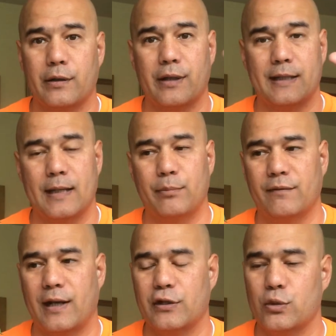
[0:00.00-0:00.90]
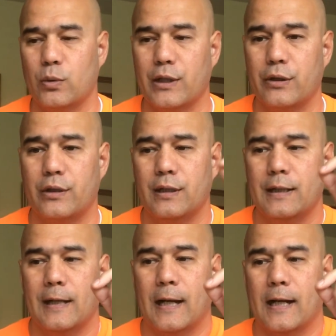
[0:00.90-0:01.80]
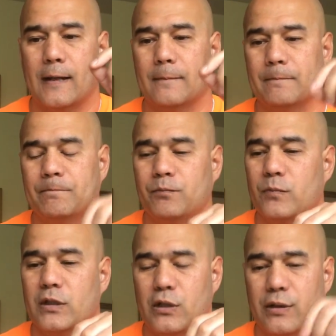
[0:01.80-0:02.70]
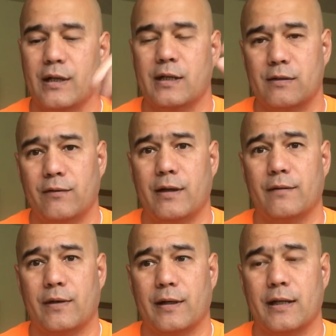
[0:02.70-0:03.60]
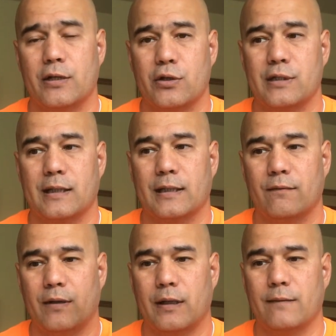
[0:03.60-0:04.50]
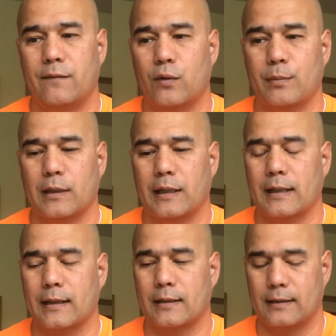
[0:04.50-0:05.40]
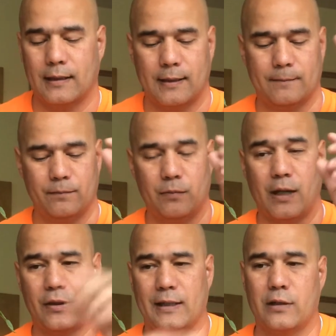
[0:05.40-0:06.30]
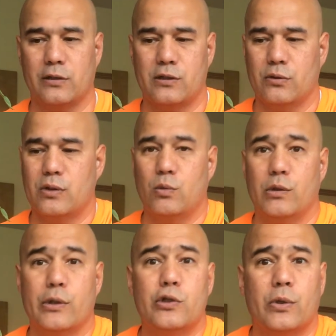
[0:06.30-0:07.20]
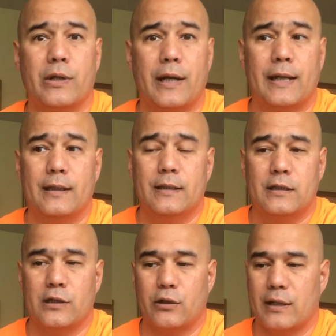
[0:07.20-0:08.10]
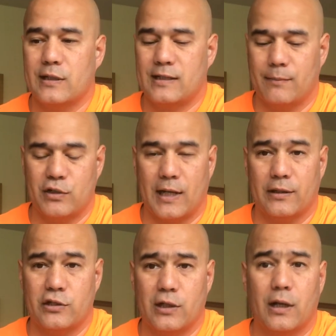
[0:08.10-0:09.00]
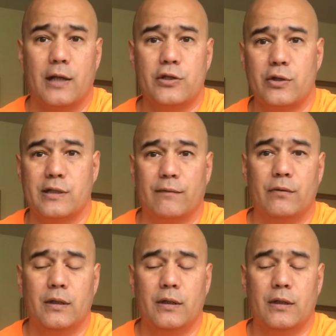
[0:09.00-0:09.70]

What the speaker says: that they provide you with. So it's very, very interesting and very formulaic. I think your students will enjoy that. It's a great STEM challenge, and hundreds of